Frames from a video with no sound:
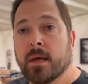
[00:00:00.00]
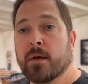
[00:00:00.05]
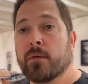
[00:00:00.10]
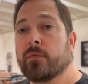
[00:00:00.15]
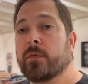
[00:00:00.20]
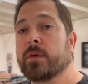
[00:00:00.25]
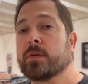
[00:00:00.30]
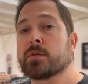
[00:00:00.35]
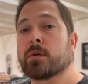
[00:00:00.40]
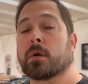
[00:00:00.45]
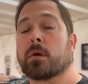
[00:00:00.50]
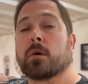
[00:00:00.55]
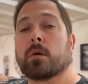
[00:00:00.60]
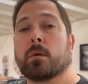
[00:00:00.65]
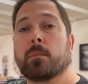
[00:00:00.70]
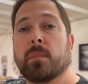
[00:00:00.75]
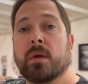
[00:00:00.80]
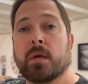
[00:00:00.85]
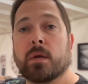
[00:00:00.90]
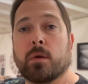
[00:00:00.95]
These are going
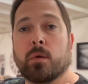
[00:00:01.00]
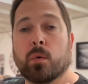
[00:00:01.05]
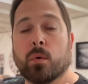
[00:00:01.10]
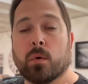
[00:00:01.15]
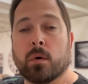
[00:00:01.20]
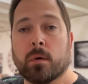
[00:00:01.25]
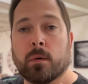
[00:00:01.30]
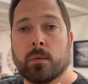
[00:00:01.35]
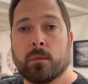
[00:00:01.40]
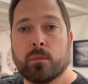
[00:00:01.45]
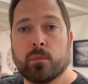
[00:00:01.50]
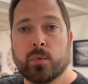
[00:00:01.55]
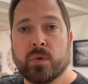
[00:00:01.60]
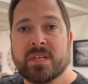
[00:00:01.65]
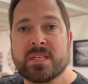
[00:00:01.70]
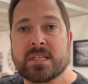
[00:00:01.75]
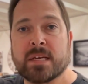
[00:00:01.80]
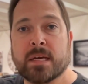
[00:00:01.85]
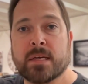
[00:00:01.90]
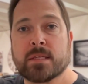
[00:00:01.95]
to make your
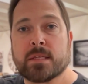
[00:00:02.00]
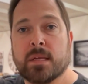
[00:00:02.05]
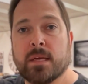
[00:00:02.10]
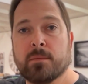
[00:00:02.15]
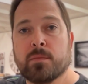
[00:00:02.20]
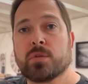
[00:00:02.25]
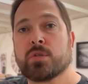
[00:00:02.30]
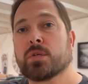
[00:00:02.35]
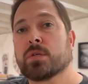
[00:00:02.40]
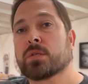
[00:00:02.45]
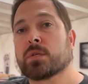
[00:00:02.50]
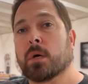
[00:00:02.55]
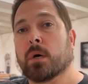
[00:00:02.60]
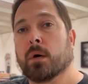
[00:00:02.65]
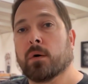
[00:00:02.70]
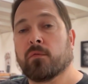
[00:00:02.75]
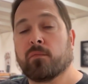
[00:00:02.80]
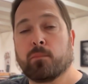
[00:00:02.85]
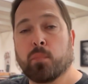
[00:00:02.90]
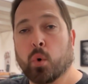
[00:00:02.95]
resized images
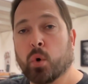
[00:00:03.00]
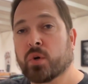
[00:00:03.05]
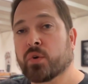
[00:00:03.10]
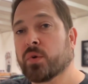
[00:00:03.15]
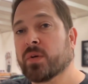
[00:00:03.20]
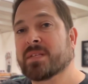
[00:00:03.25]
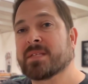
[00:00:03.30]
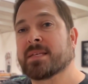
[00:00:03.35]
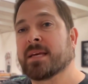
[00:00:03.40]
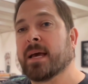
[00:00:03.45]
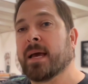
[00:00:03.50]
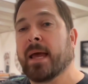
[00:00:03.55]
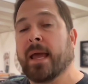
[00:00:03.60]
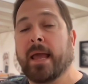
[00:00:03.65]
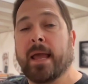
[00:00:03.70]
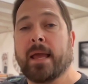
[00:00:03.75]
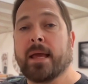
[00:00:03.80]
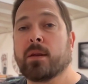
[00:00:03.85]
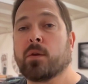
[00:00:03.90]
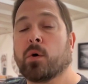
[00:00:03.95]
of portraits
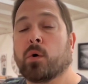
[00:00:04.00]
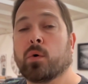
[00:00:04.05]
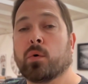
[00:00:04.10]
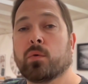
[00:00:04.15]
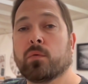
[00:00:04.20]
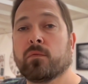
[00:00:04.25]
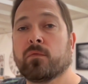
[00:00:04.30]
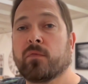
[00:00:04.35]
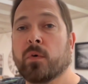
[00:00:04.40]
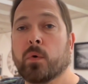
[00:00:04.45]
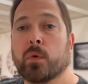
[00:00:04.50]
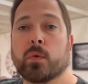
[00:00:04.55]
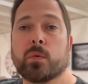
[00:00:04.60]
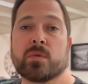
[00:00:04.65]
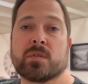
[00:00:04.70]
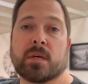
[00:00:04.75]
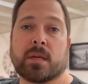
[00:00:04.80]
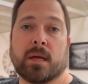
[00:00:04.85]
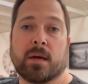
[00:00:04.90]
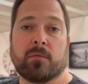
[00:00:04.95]
and old
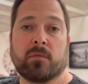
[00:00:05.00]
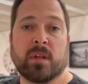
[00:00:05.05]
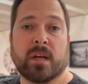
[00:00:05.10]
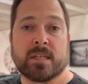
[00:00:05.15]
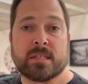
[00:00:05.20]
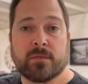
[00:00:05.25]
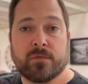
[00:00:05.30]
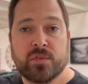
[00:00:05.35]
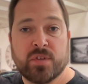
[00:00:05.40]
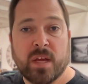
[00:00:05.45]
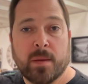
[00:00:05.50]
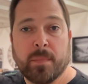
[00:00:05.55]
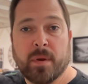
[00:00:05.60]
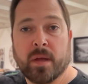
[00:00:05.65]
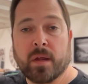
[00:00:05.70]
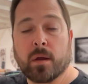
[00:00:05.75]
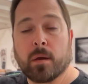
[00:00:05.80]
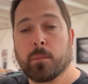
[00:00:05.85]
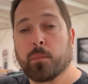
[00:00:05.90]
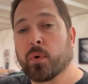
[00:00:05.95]
photos that have lots of
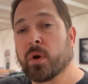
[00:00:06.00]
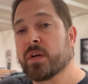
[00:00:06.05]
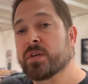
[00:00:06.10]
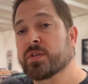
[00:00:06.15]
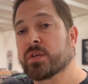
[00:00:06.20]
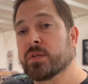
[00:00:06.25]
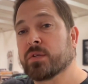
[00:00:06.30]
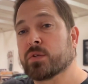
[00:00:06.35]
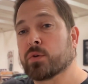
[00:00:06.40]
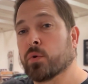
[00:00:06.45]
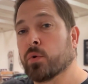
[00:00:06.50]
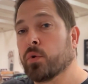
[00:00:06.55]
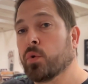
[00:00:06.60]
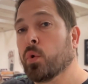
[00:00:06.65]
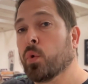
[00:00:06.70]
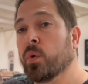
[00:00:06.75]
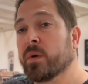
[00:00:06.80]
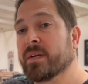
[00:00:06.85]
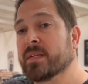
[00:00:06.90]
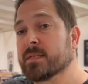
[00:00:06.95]
JPEG compressions or
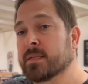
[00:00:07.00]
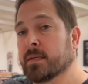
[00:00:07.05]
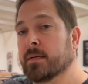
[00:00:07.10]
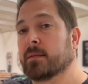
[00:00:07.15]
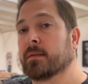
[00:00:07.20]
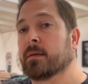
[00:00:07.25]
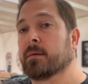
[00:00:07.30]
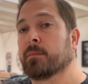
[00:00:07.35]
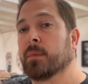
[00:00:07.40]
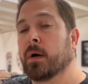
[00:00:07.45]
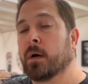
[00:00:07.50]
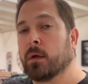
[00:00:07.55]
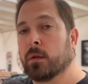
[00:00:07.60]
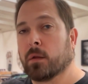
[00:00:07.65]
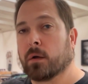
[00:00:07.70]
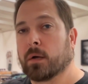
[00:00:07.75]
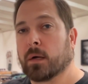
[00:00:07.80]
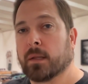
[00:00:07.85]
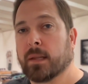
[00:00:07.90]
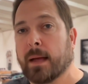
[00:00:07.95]
noise in them
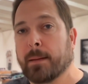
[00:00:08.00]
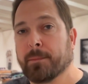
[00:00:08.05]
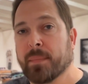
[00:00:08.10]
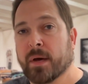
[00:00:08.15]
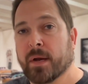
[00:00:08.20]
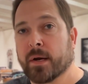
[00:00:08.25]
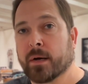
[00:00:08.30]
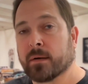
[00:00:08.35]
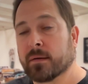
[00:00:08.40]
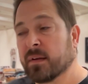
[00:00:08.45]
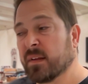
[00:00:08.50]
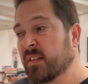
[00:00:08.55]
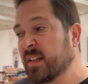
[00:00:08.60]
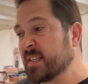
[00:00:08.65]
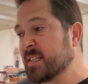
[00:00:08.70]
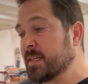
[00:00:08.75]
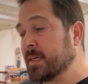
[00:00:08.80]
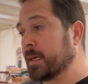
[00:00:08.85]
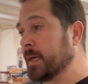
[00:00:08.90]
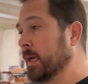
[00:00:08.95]
look a lot better.
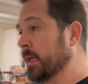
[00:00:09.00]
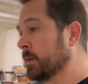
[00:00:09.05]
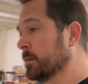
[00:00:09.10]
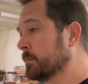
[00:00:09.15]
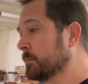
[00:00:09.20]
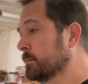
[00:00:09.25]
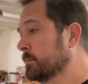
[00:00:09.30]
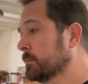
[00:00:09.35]
Let's dig in.